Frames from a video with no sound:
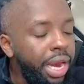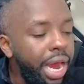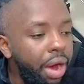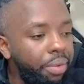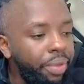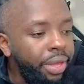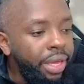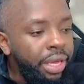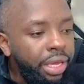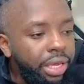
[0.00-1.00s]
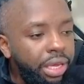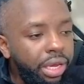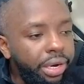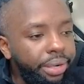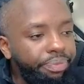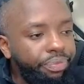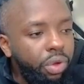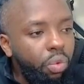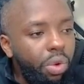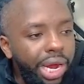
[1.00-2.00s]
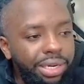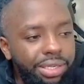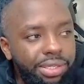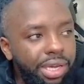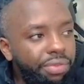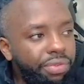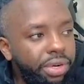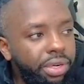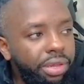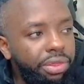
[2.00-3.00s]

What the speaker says: Now, here, what I discovered,